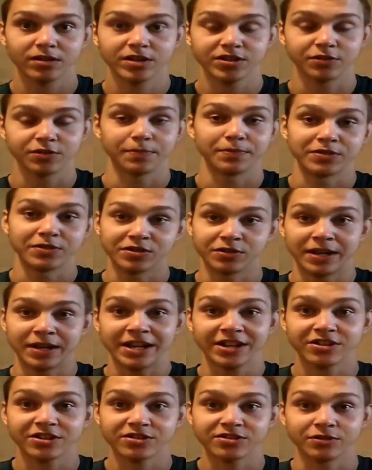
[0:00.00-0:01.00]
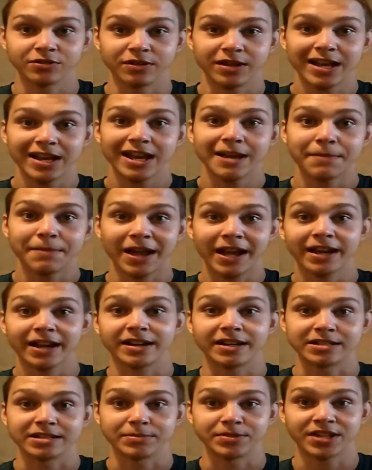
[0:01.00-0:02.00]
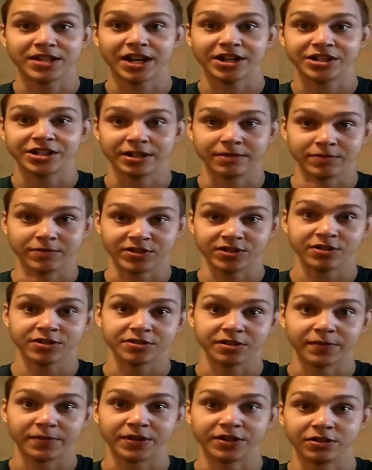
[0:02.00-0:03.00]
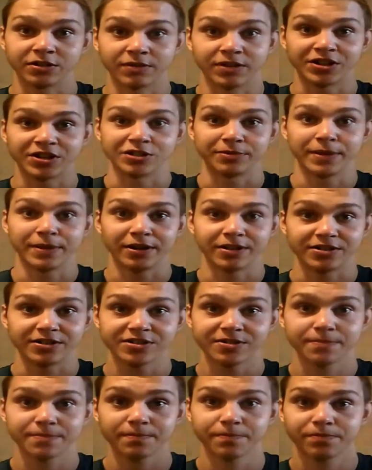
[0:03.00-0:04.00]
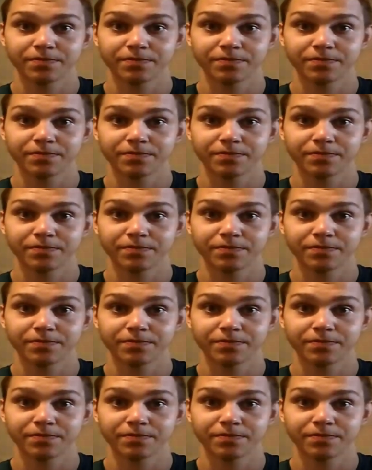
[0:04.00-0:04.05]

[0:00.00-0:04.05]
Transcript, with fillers: So, so, in, so paganism is actually the result of interracial marriage.